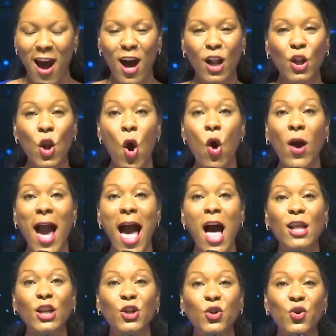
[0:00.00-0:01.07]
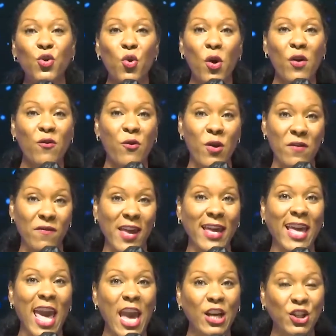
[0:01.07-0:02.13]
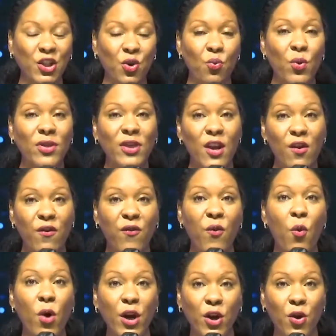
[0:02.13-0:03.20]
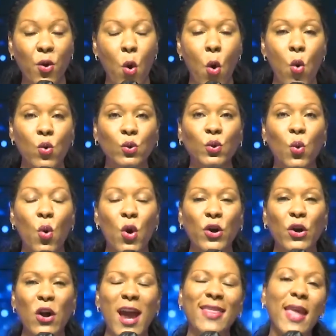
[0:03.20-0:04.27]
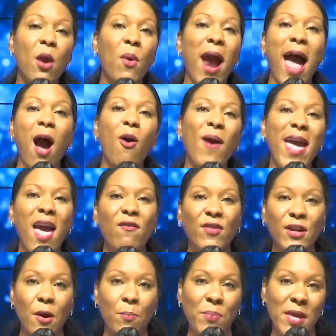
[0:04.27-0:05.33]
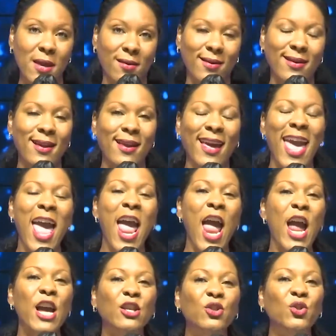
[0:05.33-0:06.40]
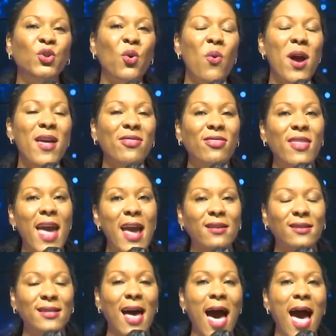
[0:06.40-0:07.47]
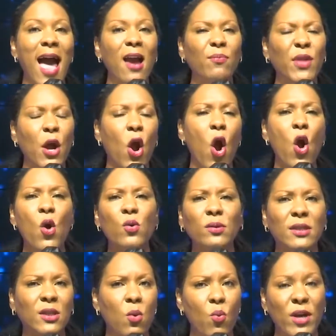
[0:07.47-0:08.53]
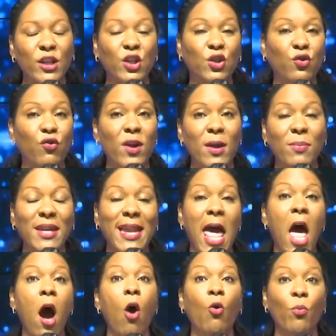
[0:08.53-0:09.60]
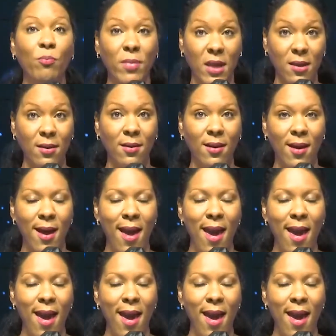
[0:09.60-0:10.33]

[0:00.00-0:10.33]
Long Island, New York for a vacation with their 4-year-old daughter, and they were out having a picnic. And during that time, they heard someone screaming, "Help me."